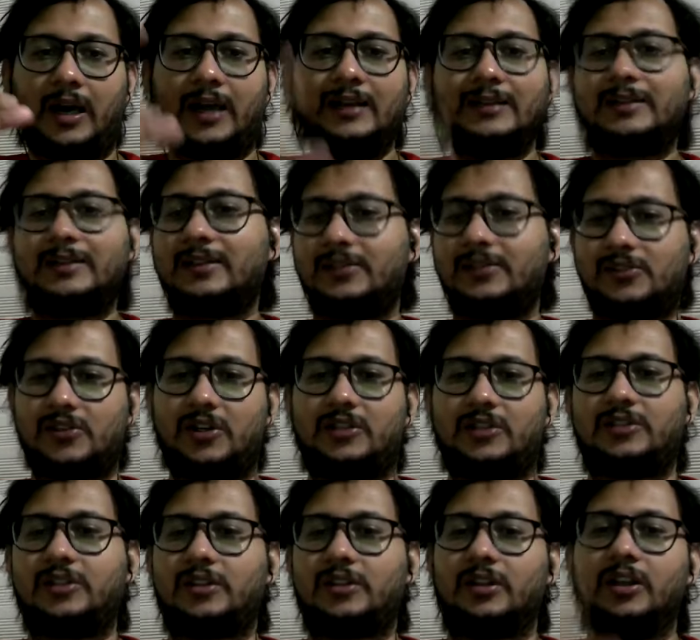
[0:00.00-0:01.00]

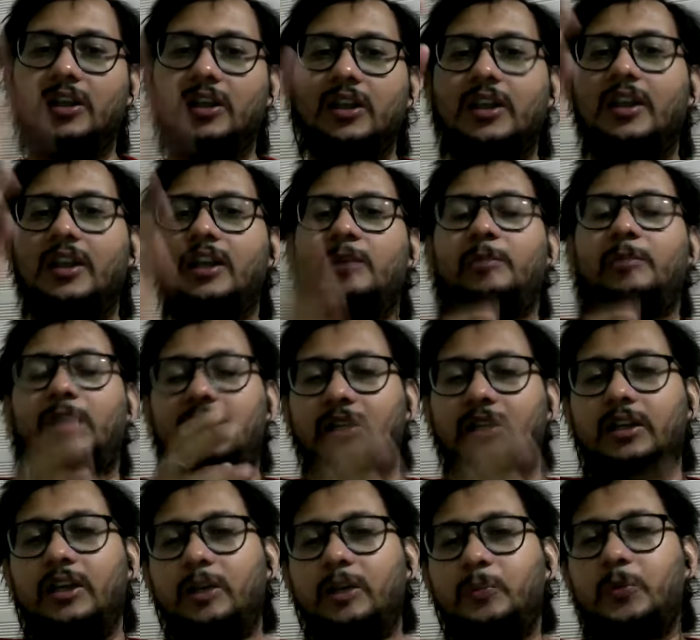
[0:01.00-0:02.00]
unrestricted. In a
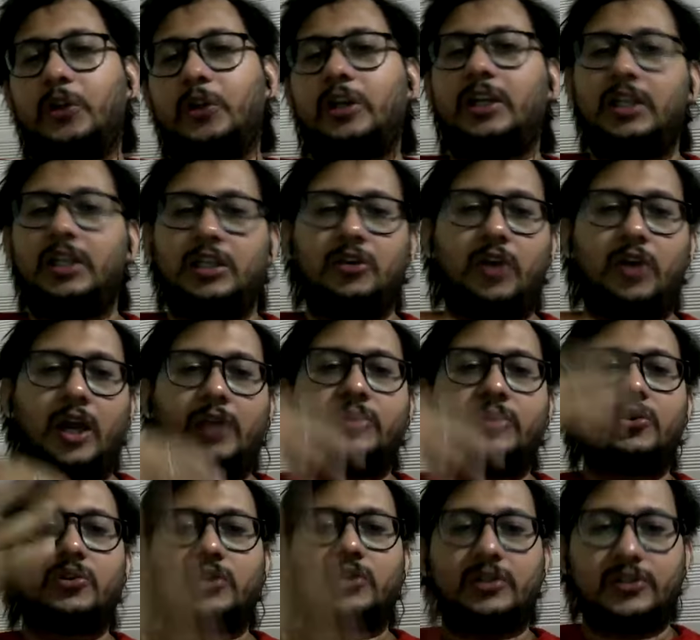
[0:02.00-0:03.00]
metrical poetry, you
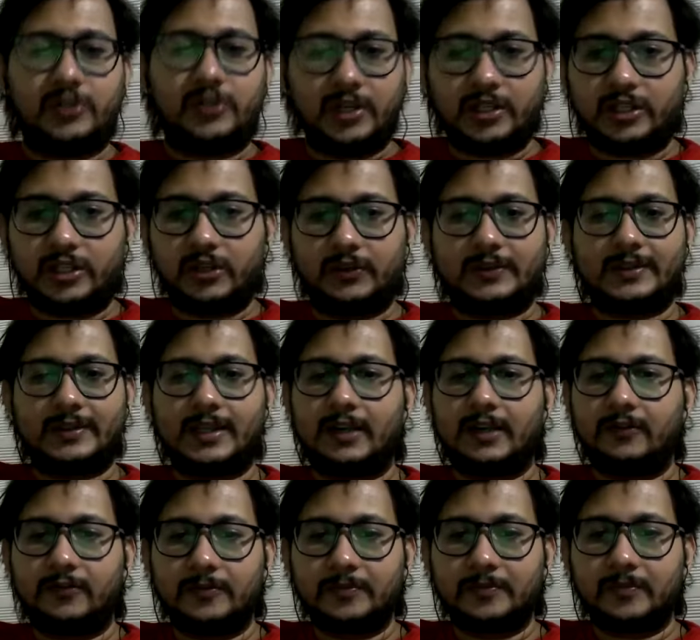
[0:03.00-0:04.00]
have to restrict
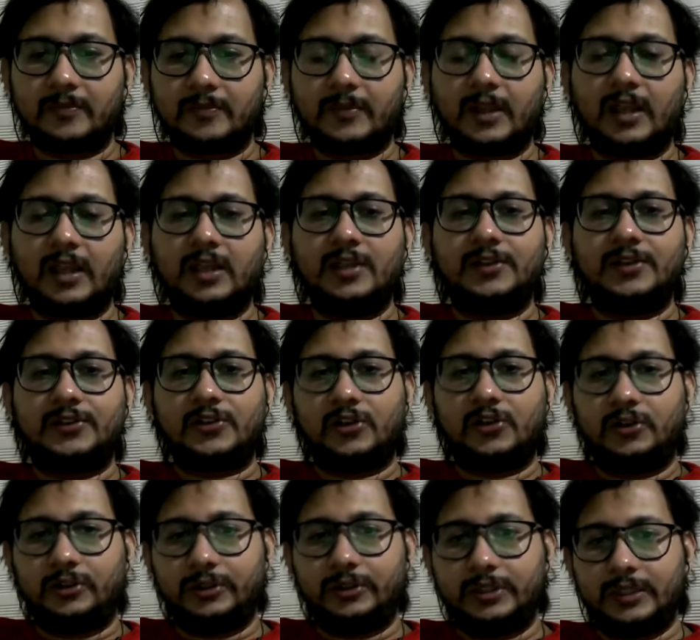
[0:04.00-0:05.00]
yourself.
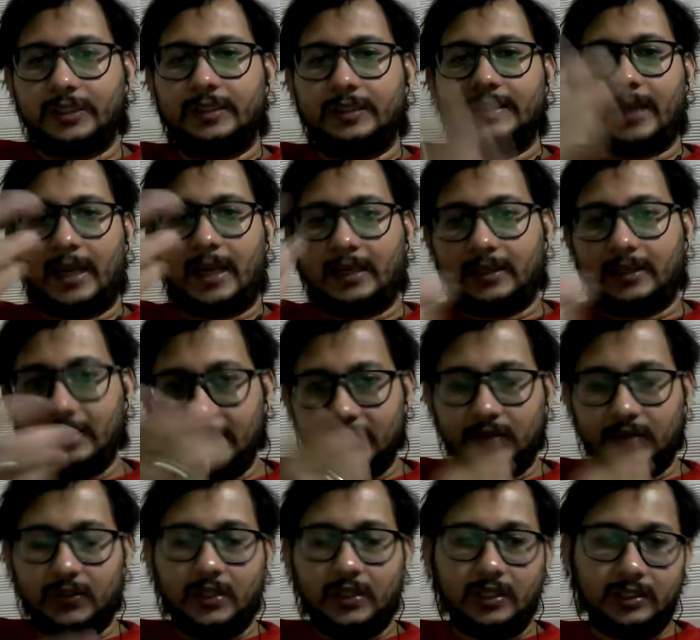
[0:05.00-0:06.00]
So that
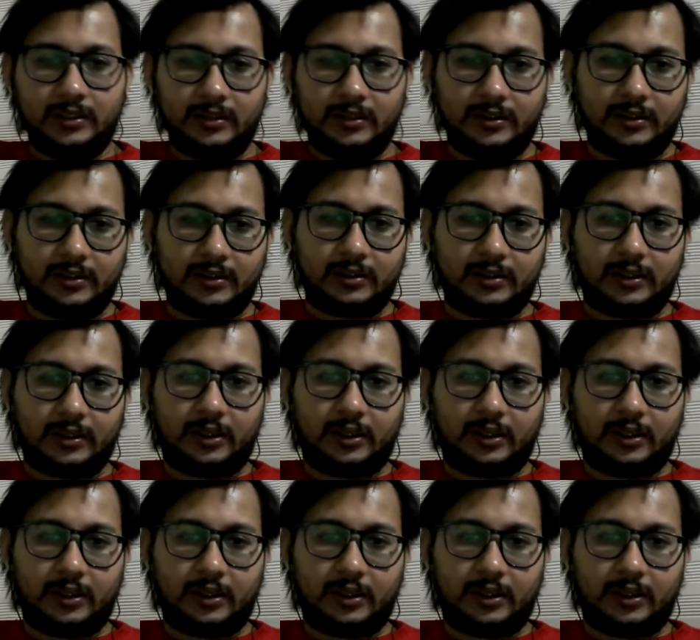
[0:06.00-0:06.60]
is that